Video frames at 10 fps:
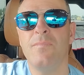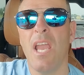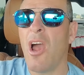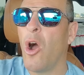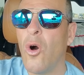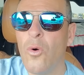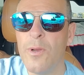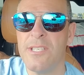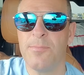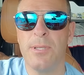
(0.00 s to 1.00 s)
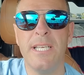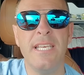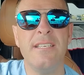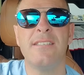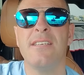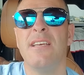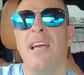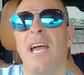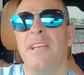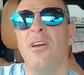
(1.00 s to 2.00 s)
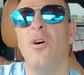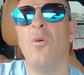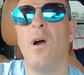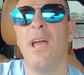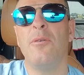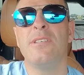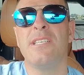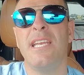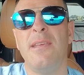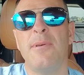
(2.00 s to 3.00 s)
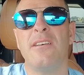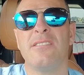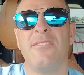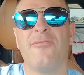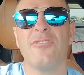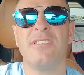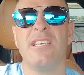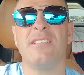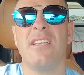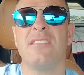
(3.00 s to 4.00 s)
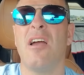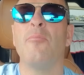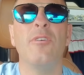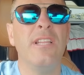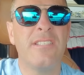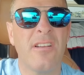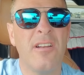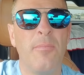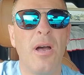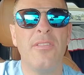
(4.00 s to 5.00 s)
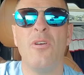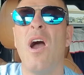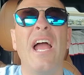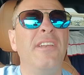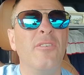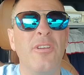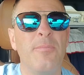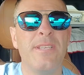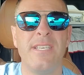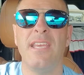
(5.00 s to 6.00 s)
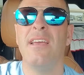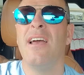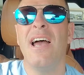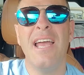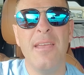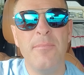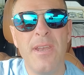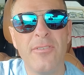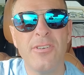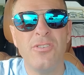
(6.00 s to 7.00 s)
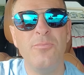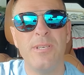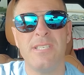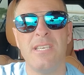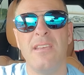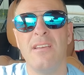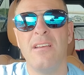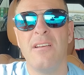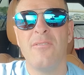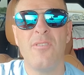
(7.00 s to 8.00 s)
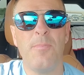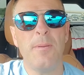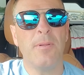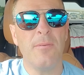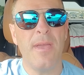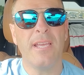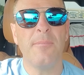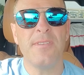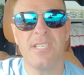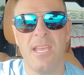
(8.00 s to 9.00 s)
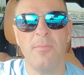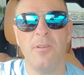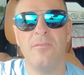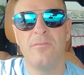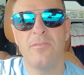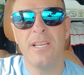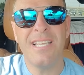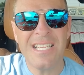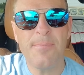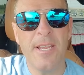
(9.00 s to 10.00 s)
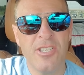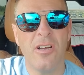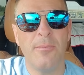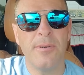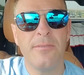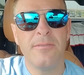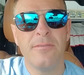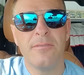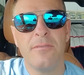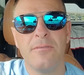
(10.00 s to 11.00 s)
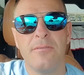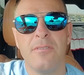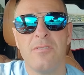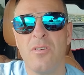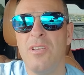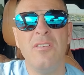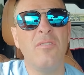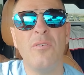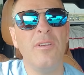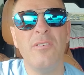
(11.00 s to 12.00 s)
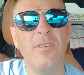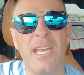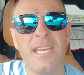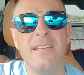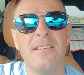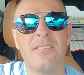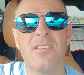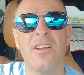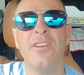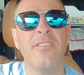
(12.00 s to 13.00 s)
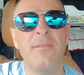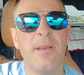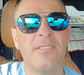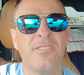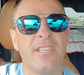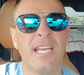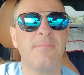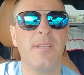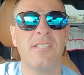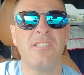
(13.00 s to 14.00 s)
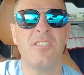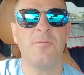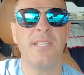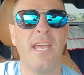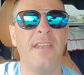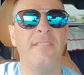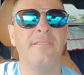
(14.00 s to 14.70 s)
And always, please, I know I always get emails and the first thing it says, I'm really sorry to bother you. I know you're busy. I am never too busy for the people that make up the statement, right? That's my job. So you needn't start your emails or text messages with that.